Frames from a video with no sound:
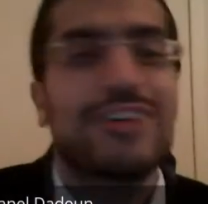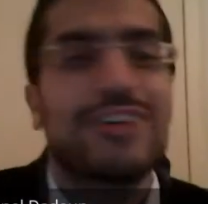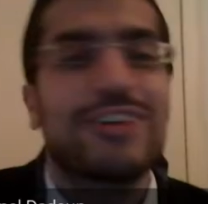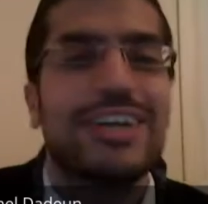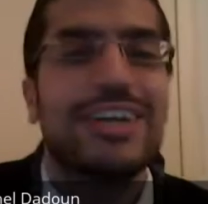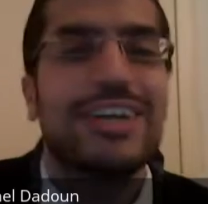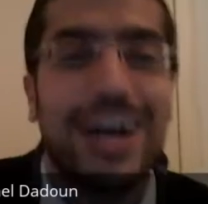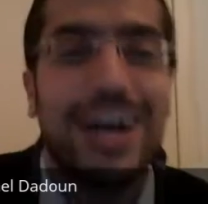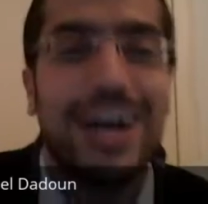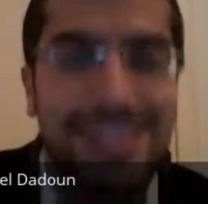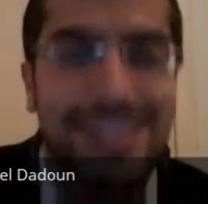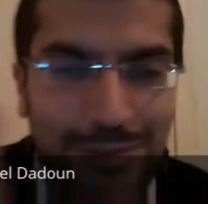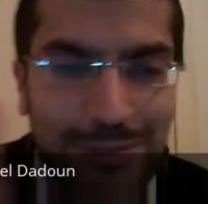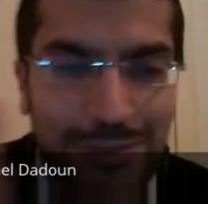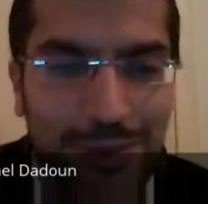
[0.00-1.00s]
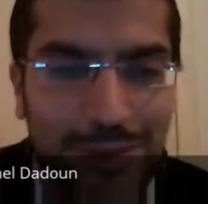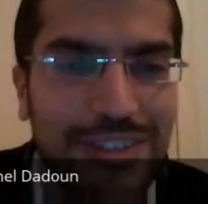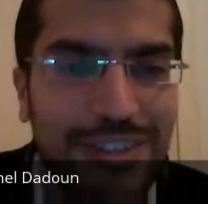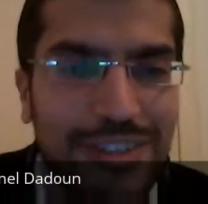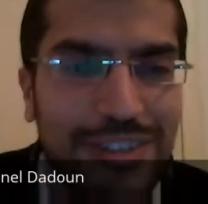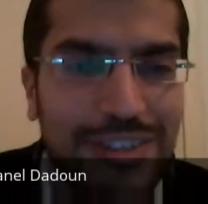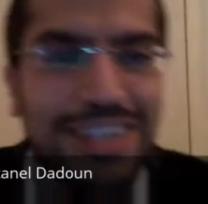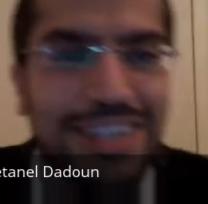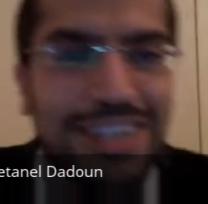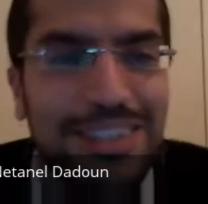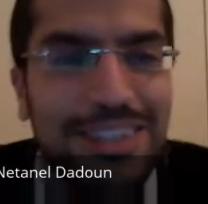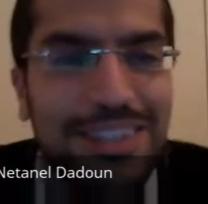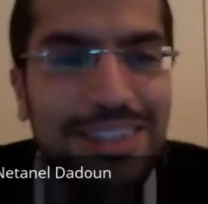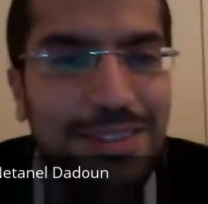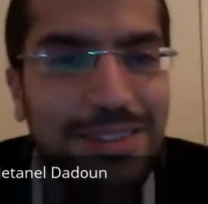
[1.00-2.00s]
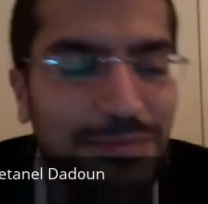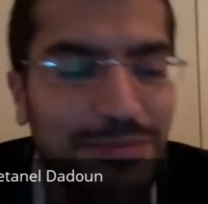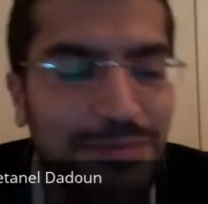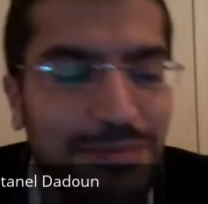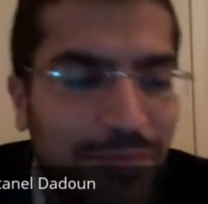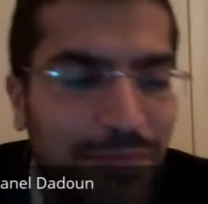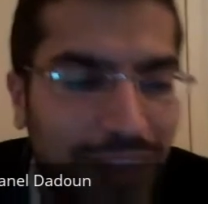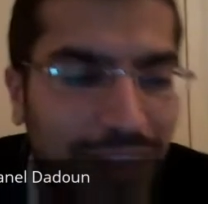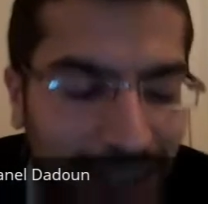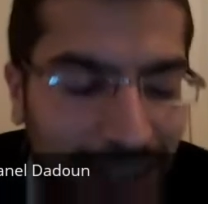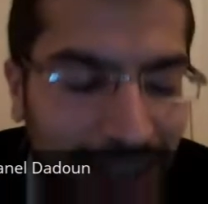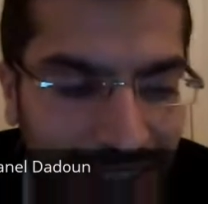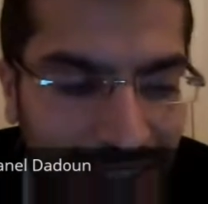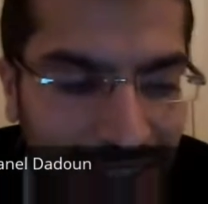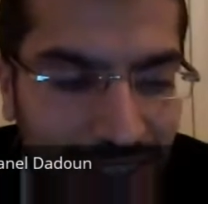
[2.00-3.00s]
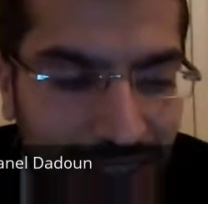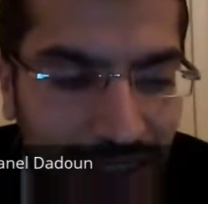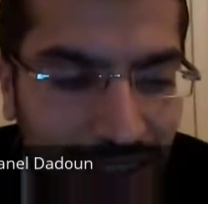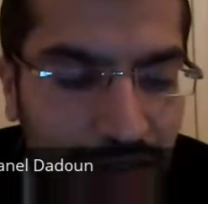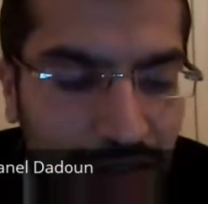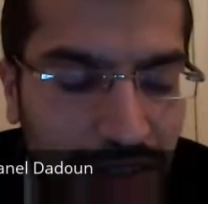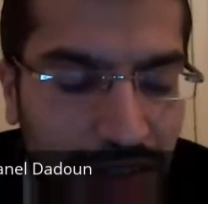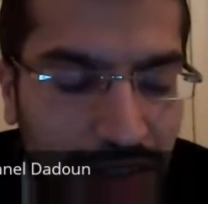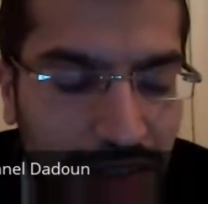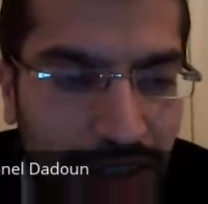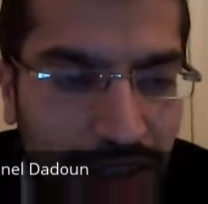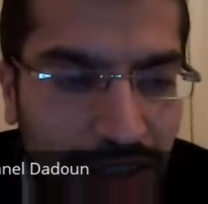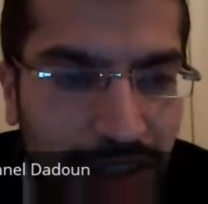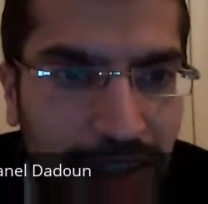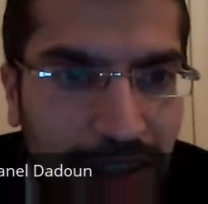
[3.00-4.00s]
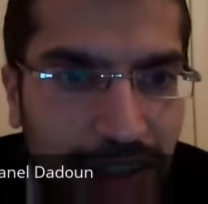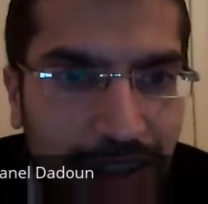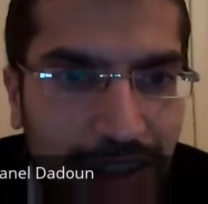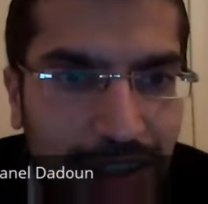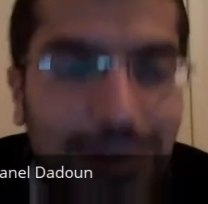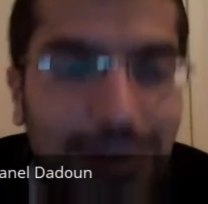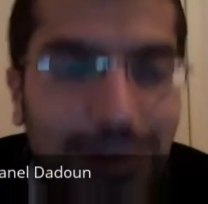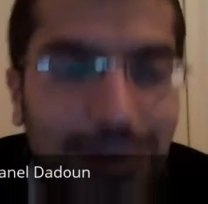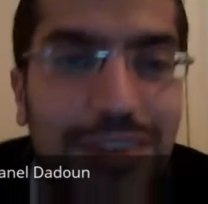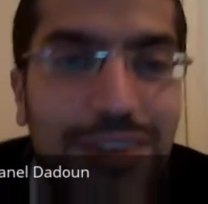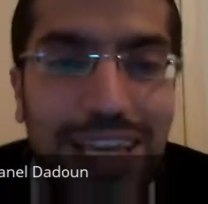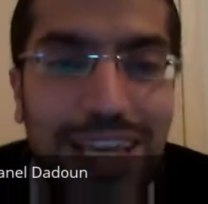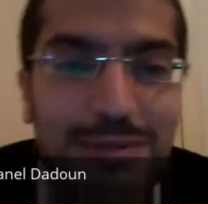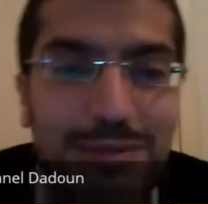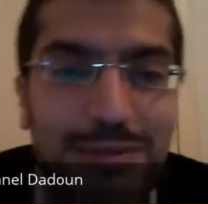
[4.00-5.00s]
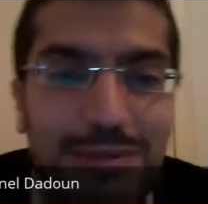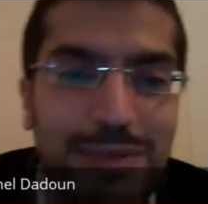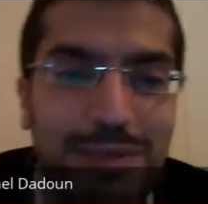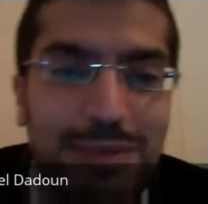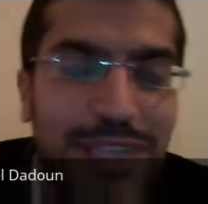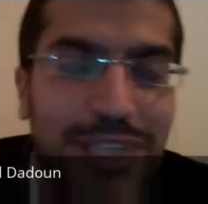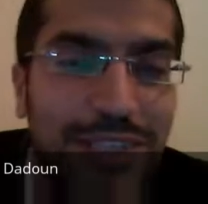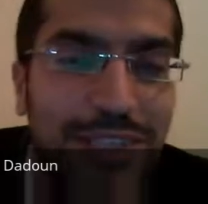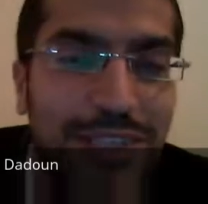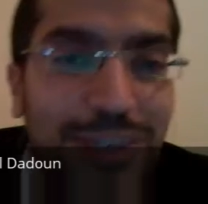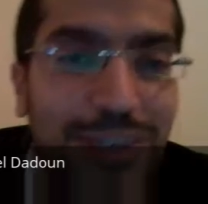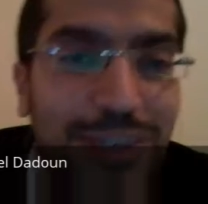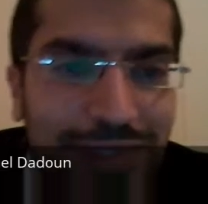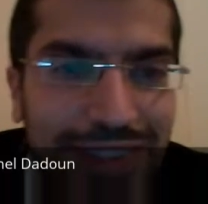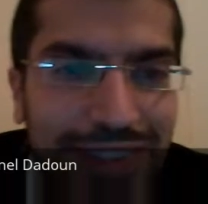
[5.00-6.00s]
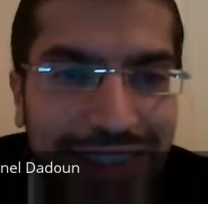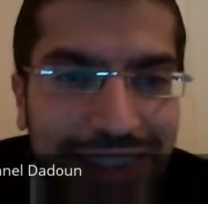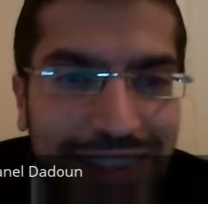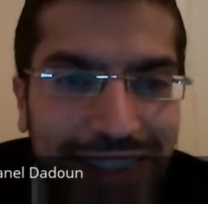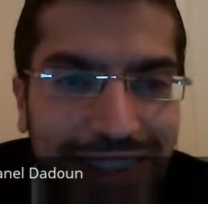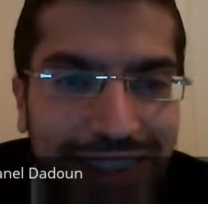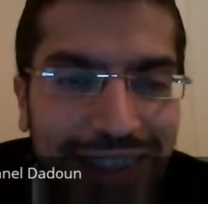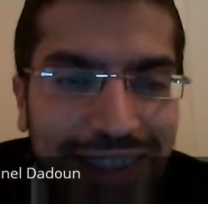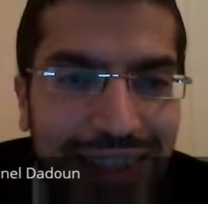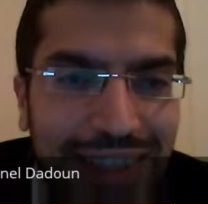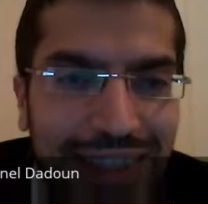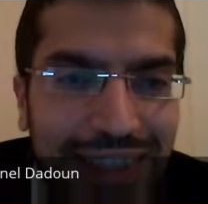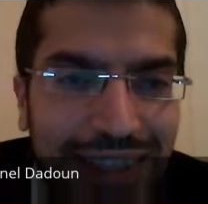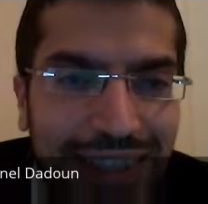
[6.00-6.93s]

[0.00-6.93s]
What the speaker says: And this is a true story. I heard this from a Baruch Shaga. He said, "Rav, my father came to me in a dream,